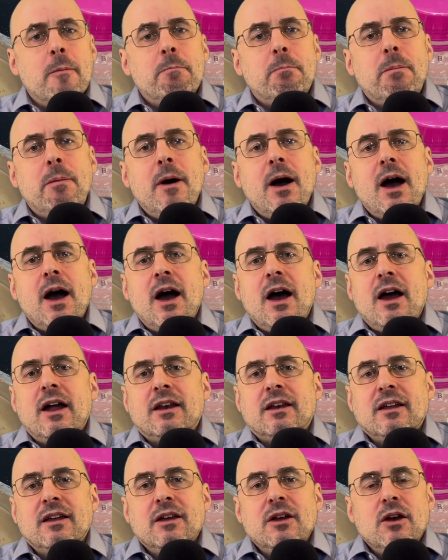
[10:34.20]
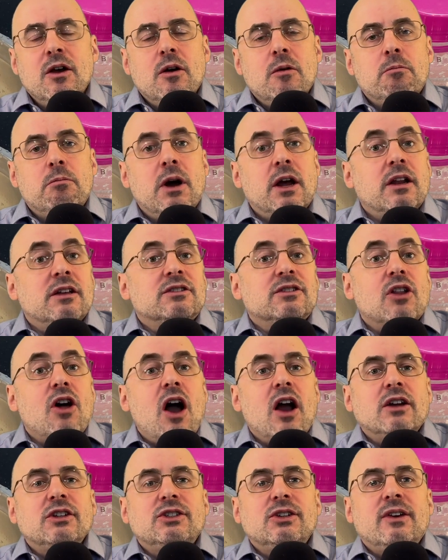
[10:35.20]
But as
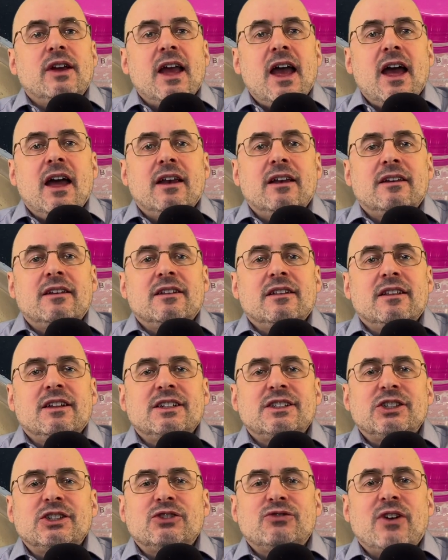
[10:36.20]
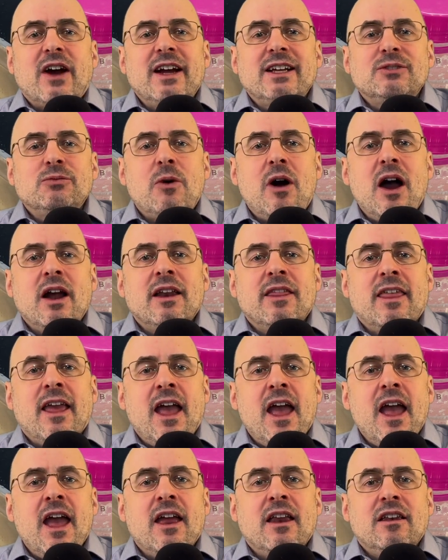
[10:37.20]
long as you get delicious rice wine at the
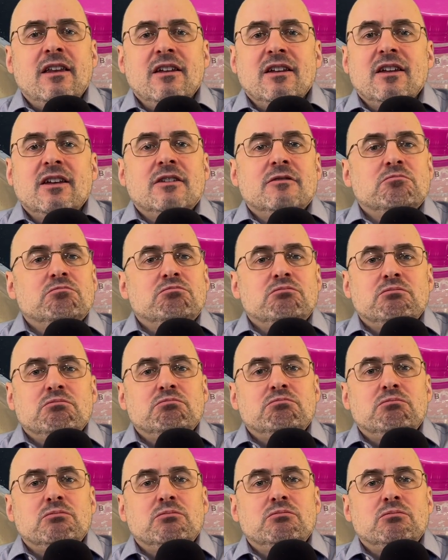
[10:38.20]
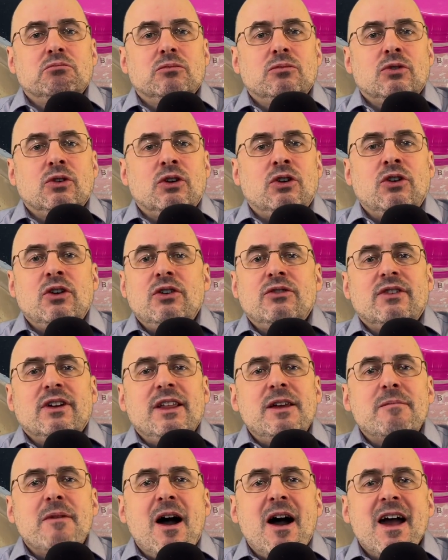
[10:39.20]
end, do you
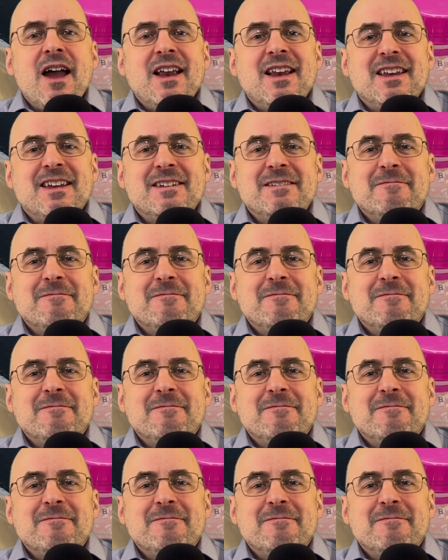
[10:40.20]
really mind?